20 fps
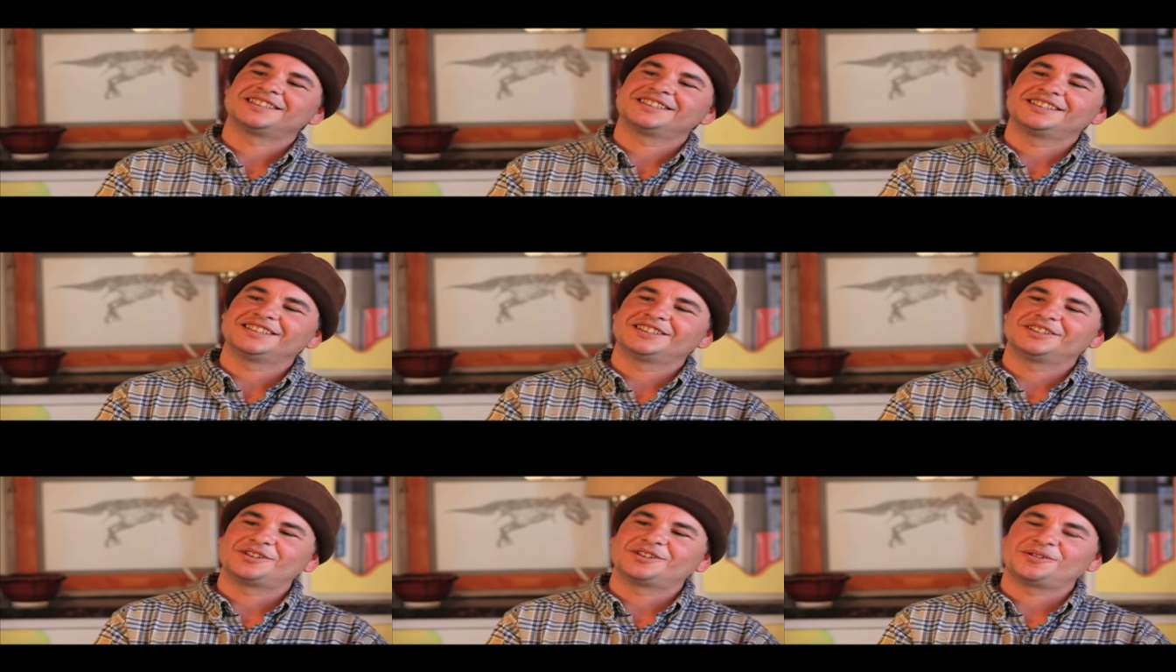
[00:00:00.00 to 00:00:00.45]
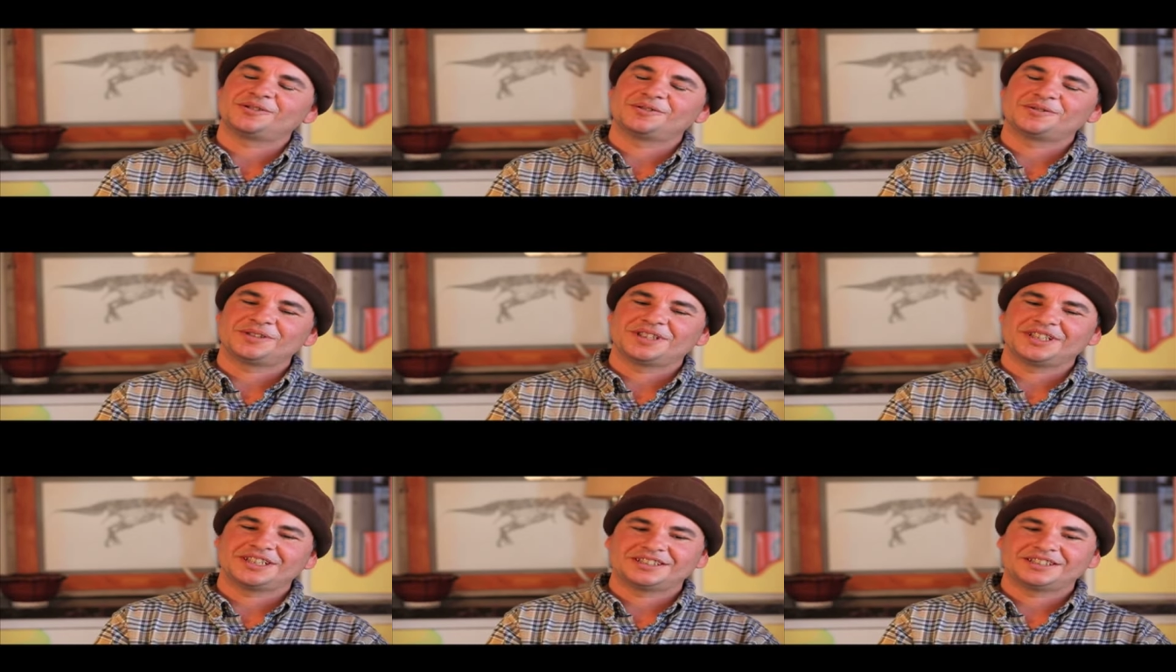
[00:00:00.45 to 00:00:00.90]
you
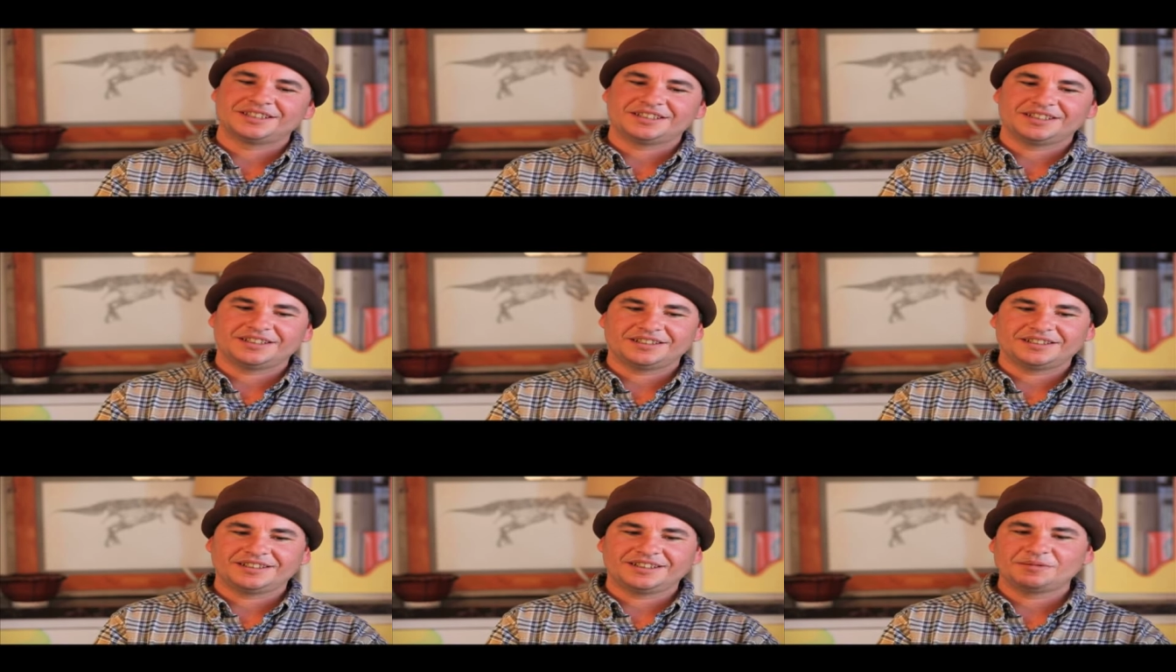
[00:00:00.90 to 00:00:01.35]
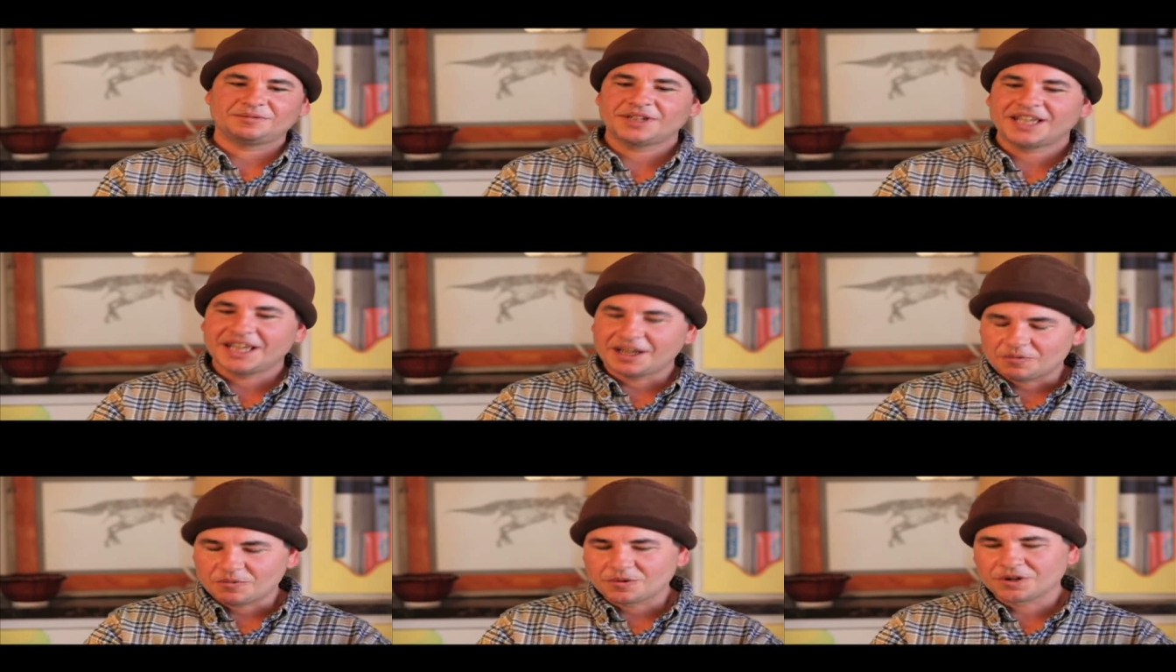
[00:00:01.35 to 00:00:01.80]
know, that, uh, that we
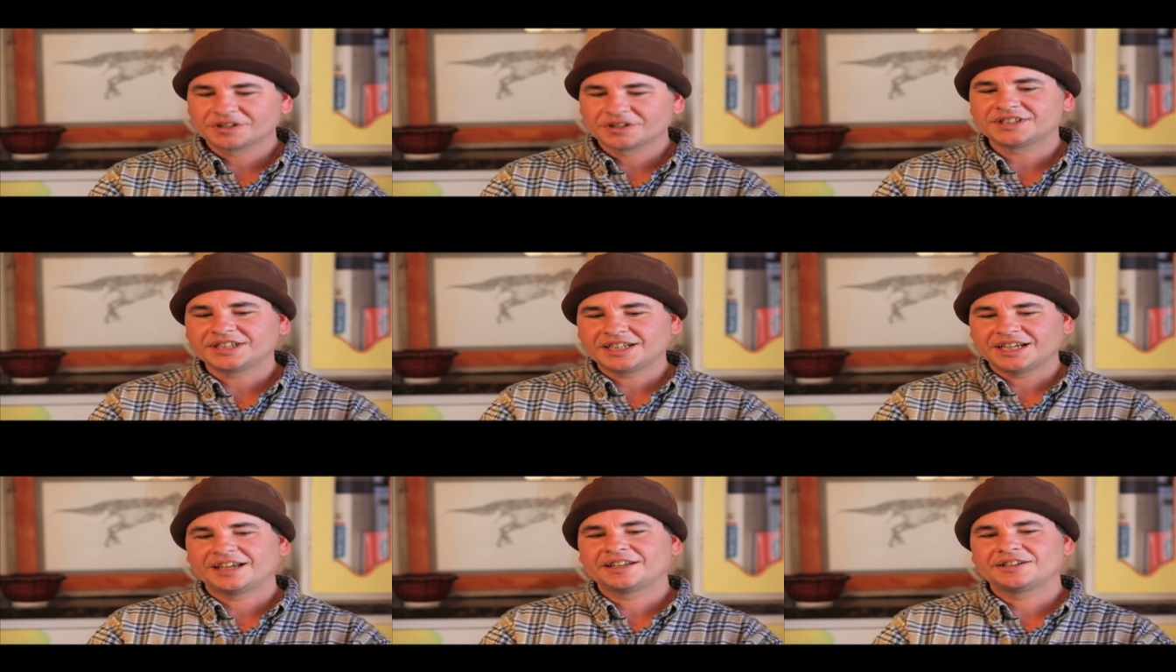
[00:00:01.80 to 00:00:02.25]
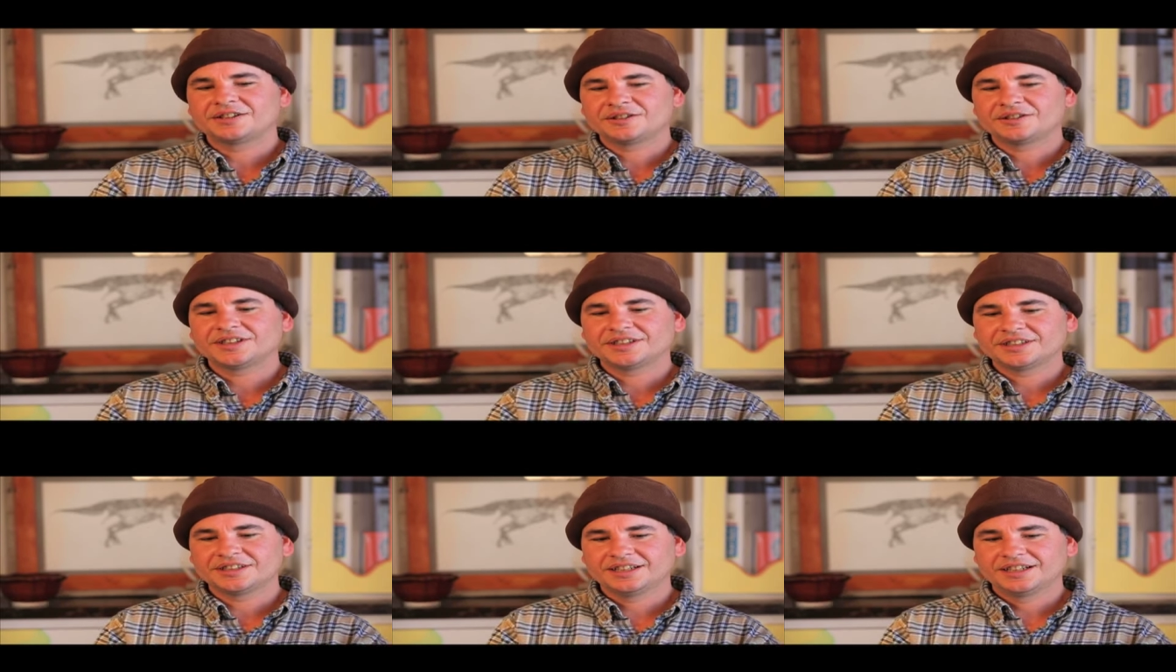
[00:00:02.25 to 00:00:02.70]
can't work
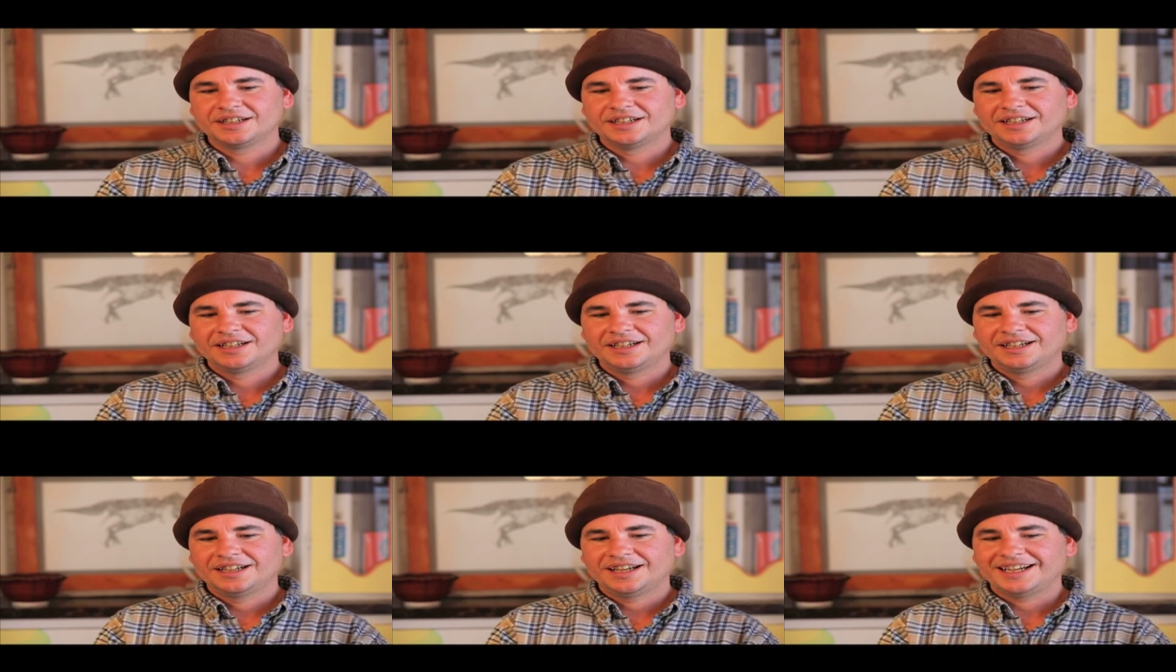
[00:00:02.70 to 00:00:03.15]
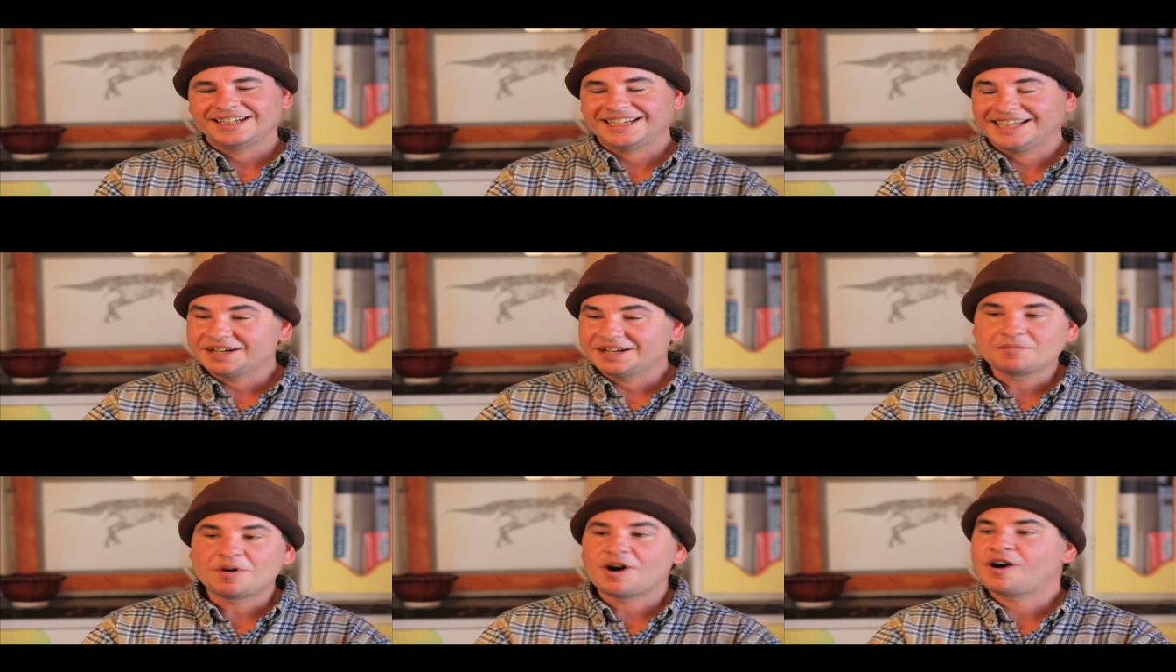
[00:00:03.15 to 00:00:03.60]
together and, and
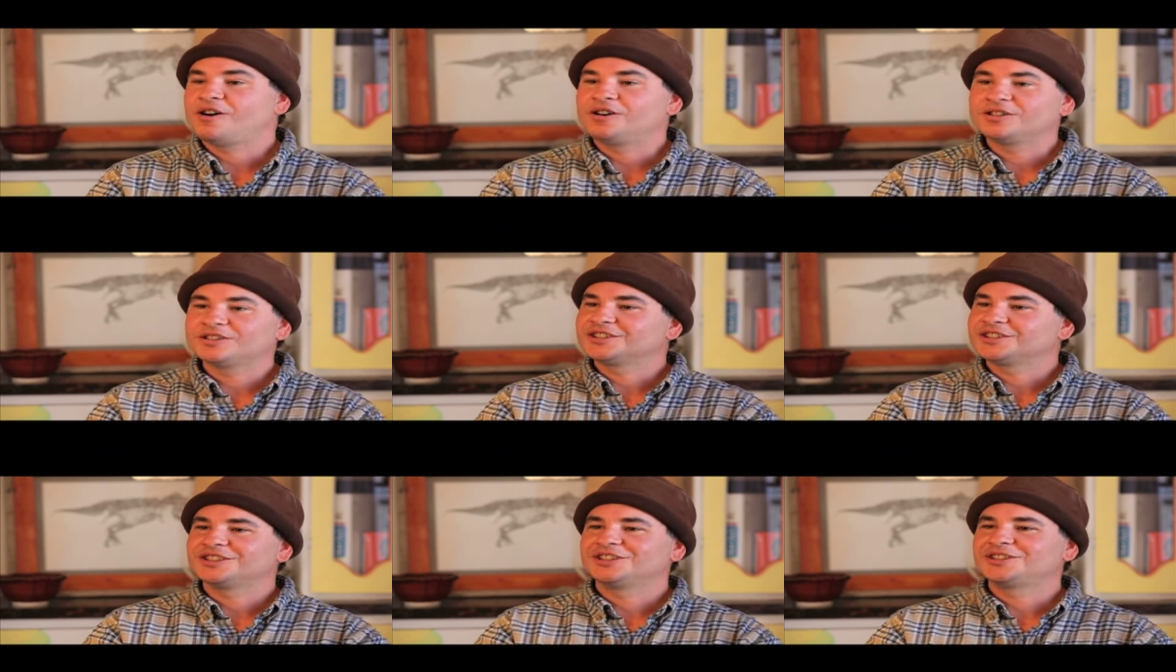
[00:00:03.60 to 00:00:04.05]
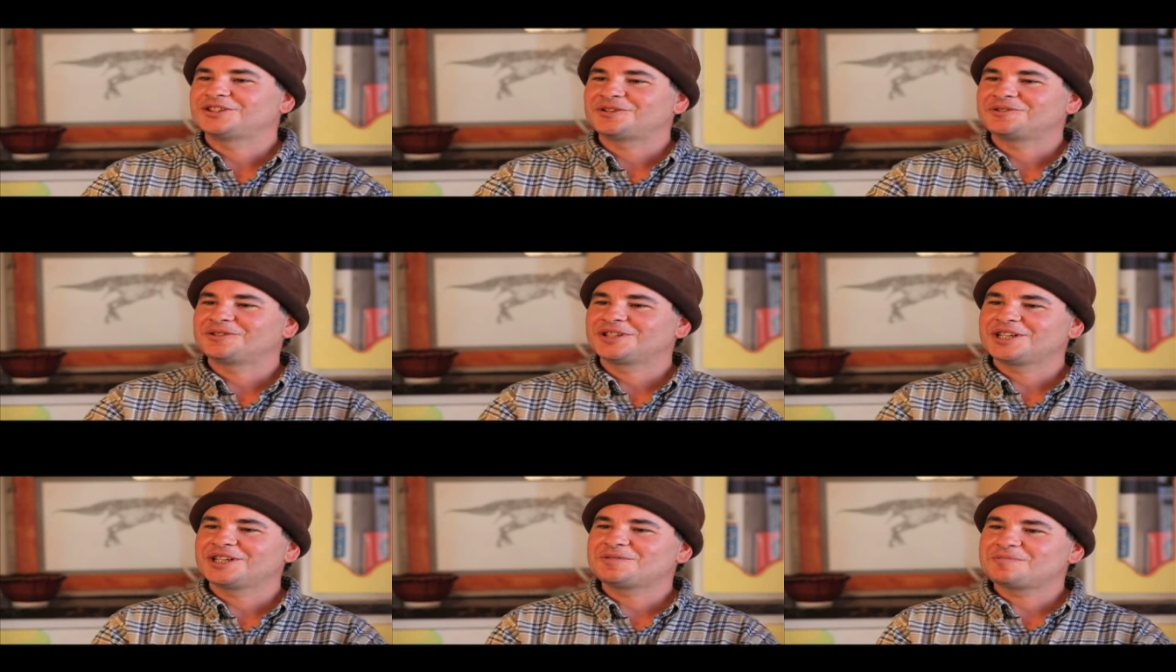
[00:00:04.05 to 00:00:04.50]
get them all, you
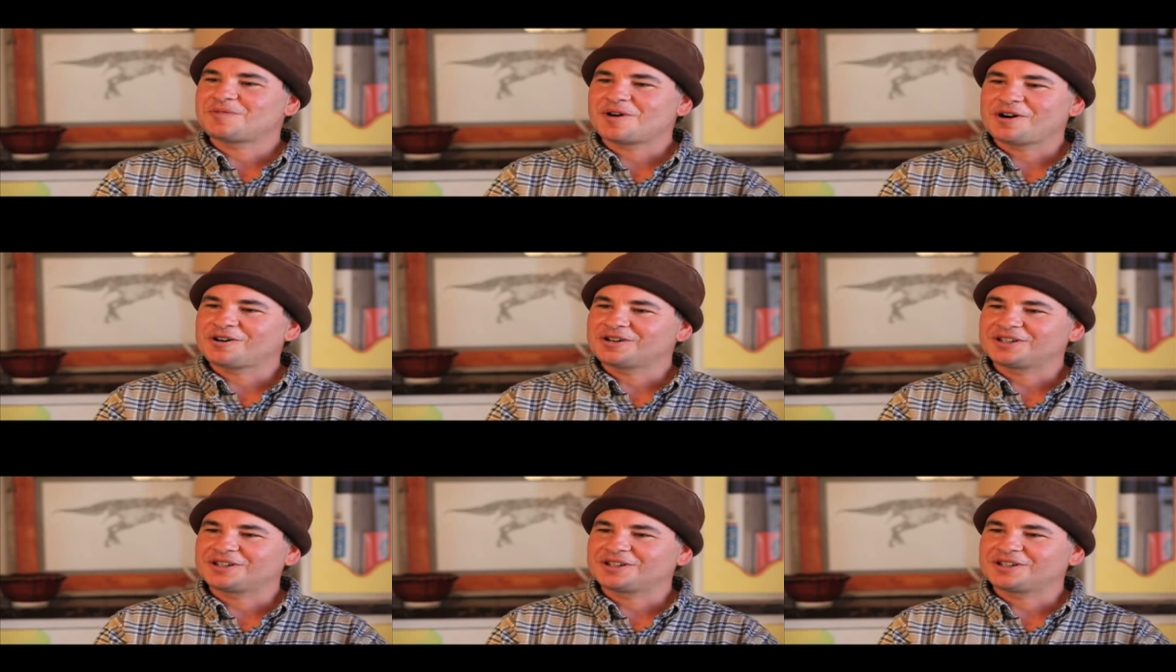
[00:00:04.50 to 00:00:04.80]
know, get them all